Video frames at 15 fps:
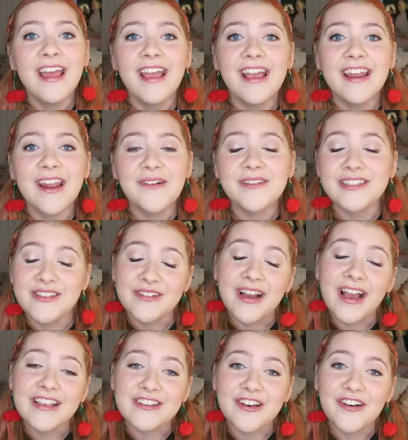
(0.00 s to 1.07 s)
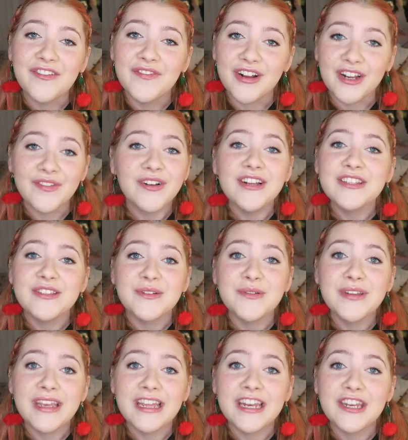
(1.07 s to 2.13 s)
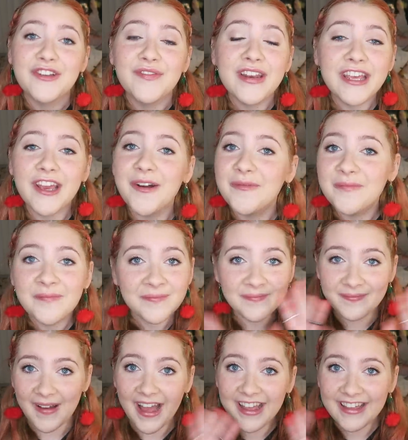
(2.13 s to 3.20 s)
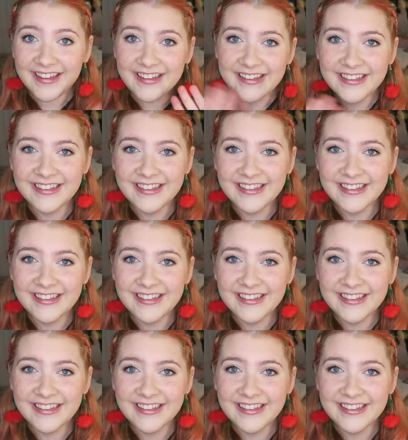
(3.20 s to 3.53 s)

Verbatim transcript: And I will see you guys all very, very soon in a new video. Bye!